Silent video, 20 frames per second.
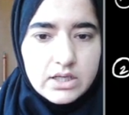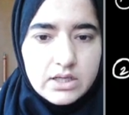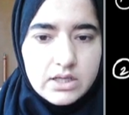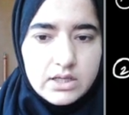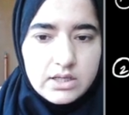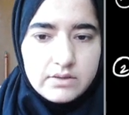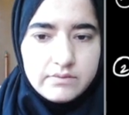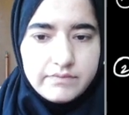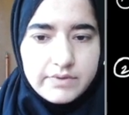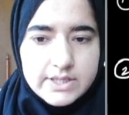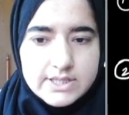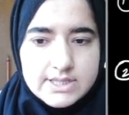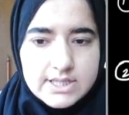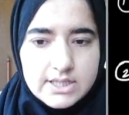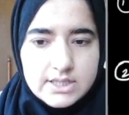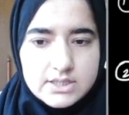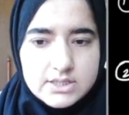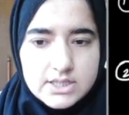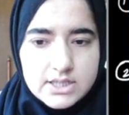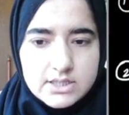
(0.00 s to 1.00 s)
In
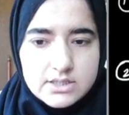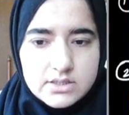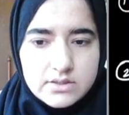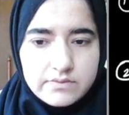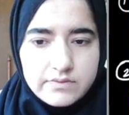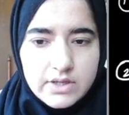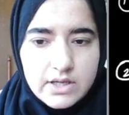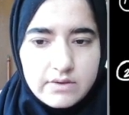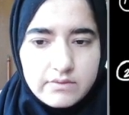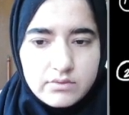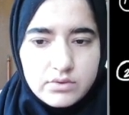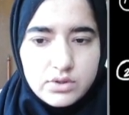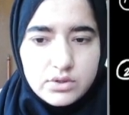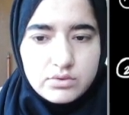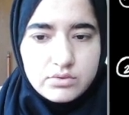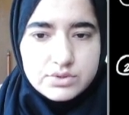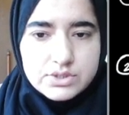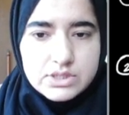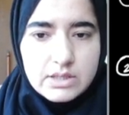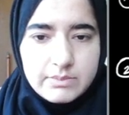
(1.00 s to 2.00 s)
facilitated, we have
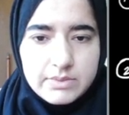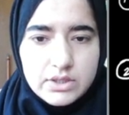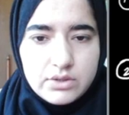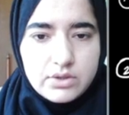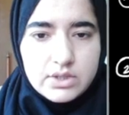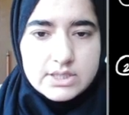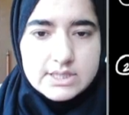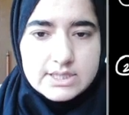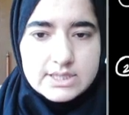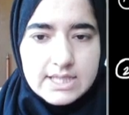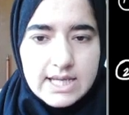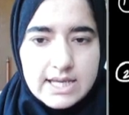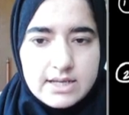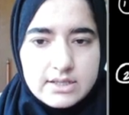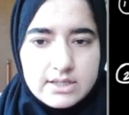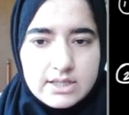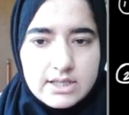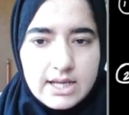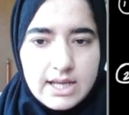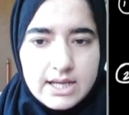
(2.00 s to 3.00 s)
glucose, amino acid,
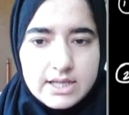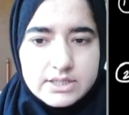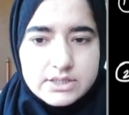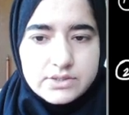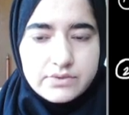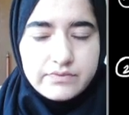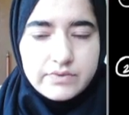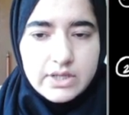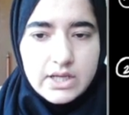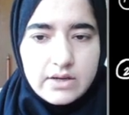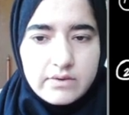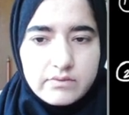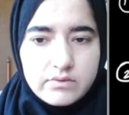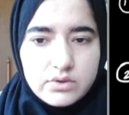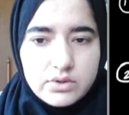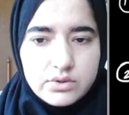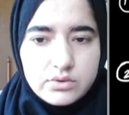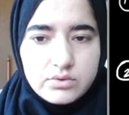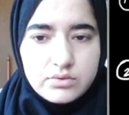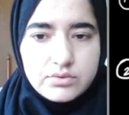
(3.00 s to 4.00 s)
and in active, we have
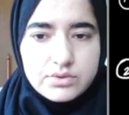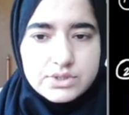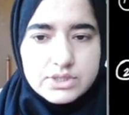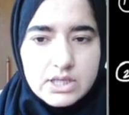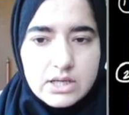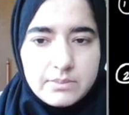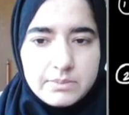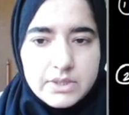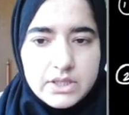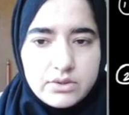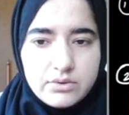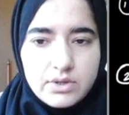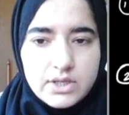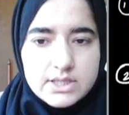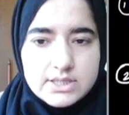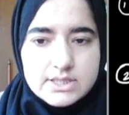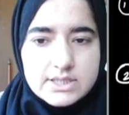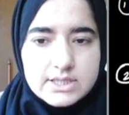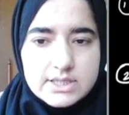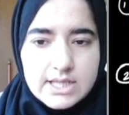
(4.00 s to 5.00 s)
glucose, amino
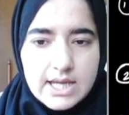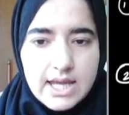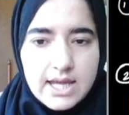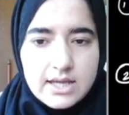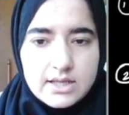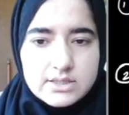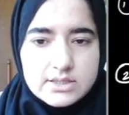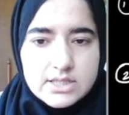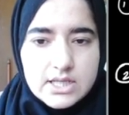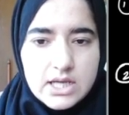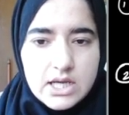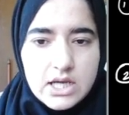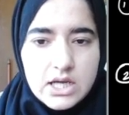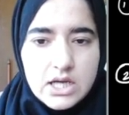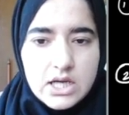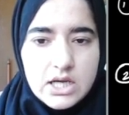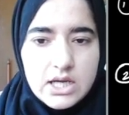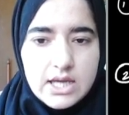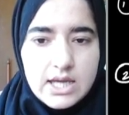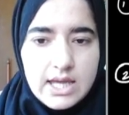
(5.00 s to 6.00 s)
acid, and
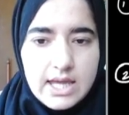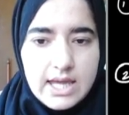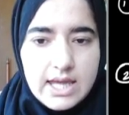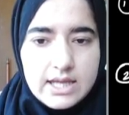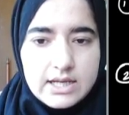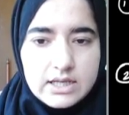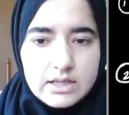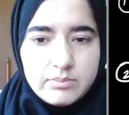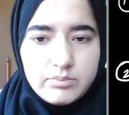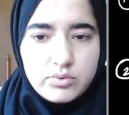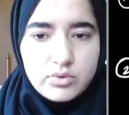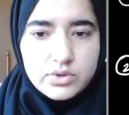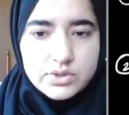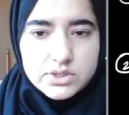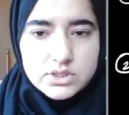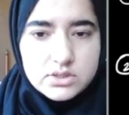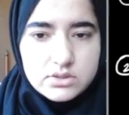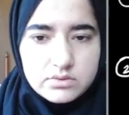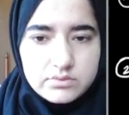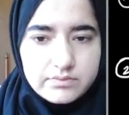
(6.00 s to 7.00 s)
Na
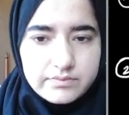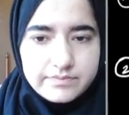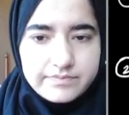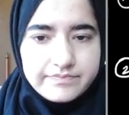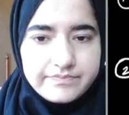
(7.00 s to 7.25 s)
positive.